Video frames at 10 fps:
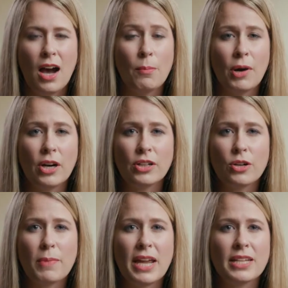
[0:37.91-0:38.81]
A
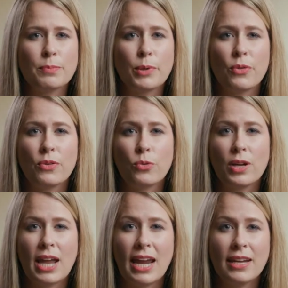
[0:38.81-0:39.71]
marketer makes both
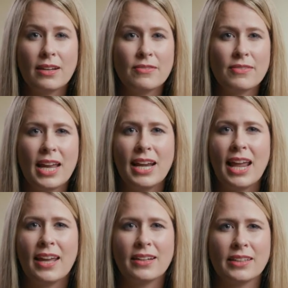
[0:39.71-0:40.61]
creative and
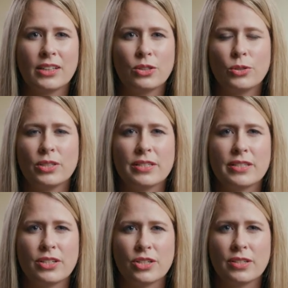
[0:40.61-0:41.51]
analytical
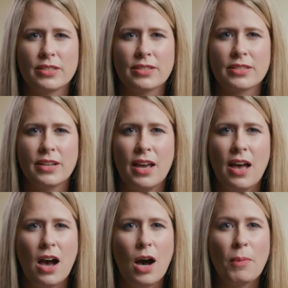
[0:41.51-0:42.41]
decisions.
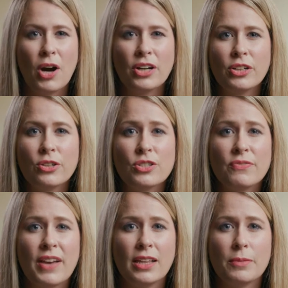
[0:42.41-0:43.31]
A marketer
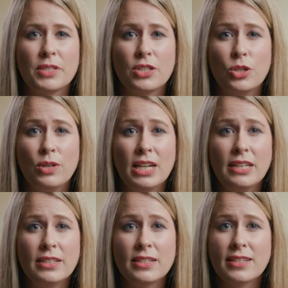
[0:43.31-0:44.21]
developed the
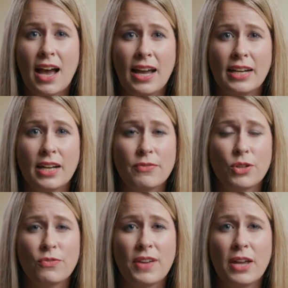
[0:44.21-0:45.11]
unique design of
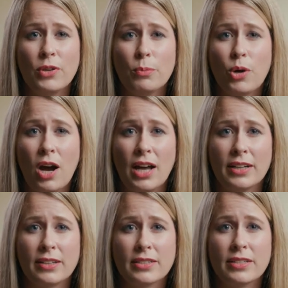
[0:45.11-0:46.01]
your favorite
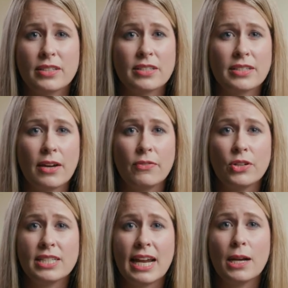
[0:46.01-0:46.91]
product,
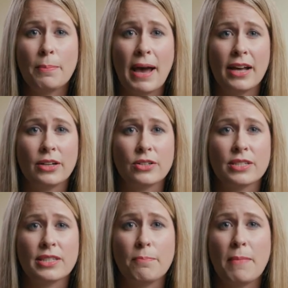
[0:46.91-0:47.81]
discovered data
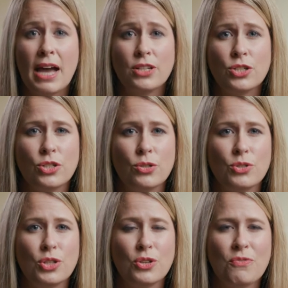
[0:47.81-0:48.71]
patterns that matched you
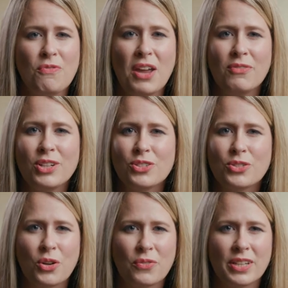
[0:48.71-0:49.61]
to your favorite
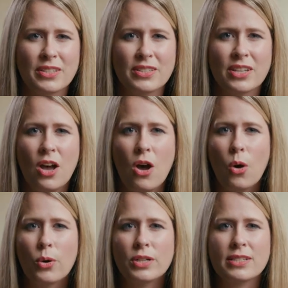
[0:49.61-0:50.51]
service,
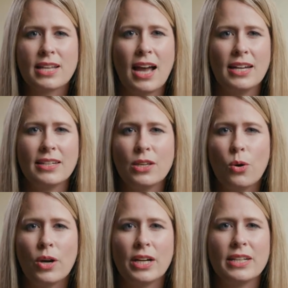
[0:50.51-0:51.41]
or designed the
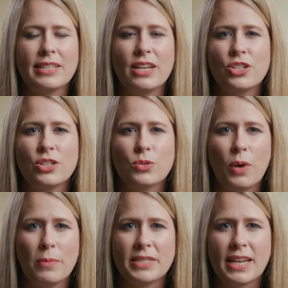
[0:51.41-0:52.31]
organization's
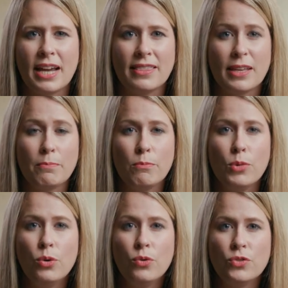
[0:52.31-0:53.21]
website that
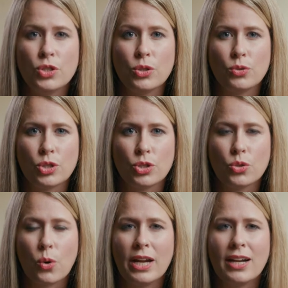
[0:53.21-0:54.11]
moved you to
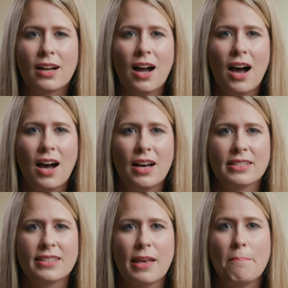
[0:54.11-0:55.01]
join a
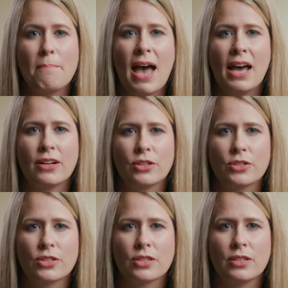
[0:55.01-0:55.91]
cause that
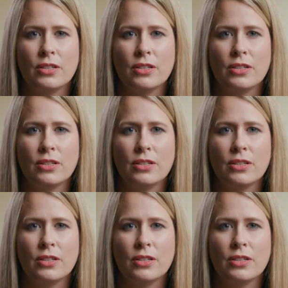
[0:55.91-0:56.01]
matters.